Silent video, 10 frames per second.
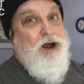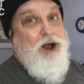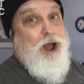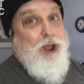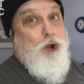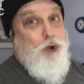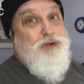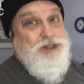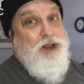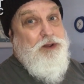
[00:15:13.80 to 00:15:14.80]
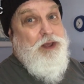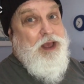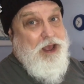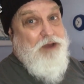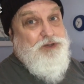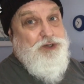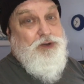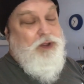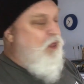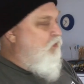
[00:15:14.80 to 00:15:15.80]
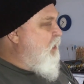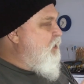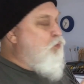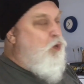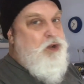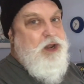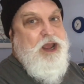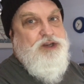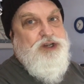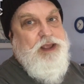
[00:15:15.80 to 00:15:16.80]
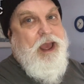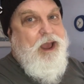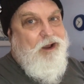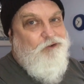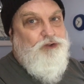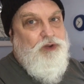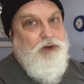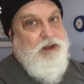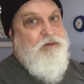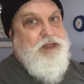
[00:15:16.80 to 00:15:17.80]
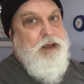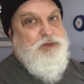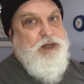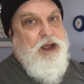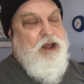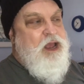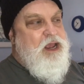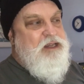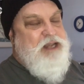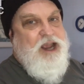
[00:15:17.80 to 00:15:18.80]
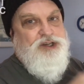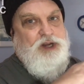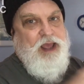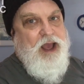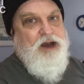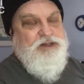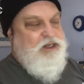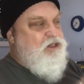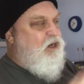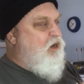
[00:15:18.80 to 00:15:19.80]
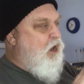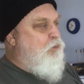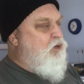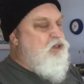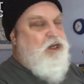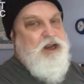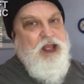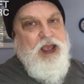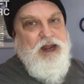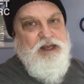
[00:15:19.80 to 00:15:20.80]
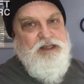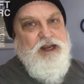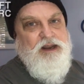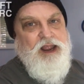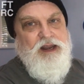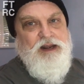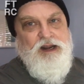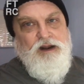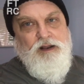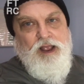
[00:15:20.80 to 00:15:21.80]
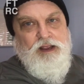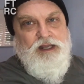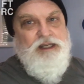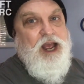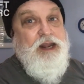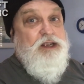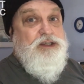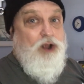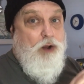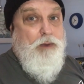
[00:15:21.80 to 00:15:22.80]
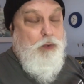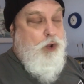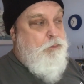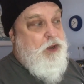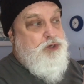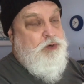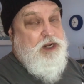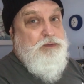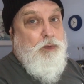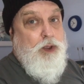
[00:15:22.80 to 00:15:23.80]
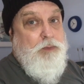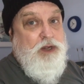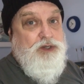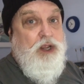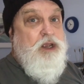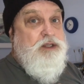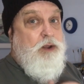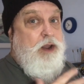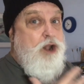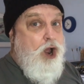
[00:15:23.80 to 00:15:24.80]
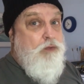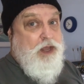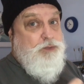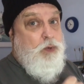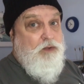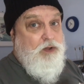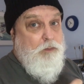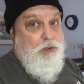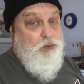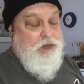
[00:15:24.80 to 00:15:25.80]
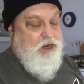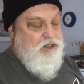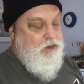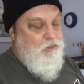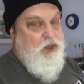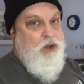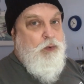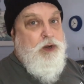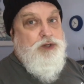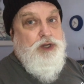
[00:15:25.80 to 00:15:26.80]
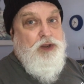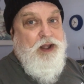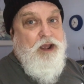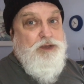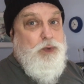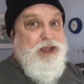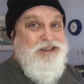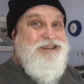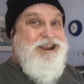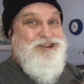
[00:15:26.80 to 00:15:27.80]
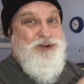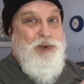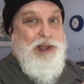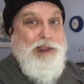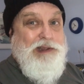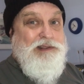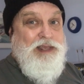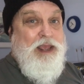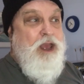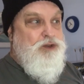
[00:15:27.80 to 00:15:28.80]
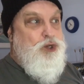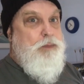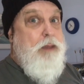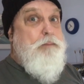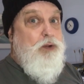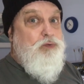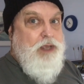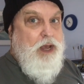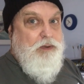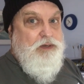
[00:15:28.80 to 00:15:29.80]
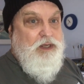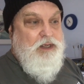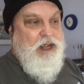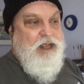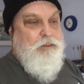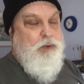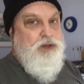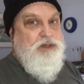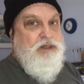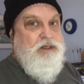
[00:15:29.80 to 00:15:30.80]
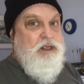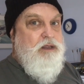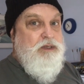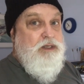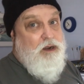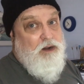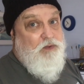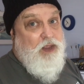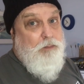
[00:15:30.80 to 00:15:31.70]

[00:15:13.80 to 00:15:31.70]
I also have to do. These weren't actually out, like everything up to now is actually out. It's in cupboards and it's in little containers on my workbench or next to my workbench, so I know that's what I've got to build next. What I'm going to show you now is what gets stashed away into the to-be-built cupboard in the boxes, and they're the ones I kind of forget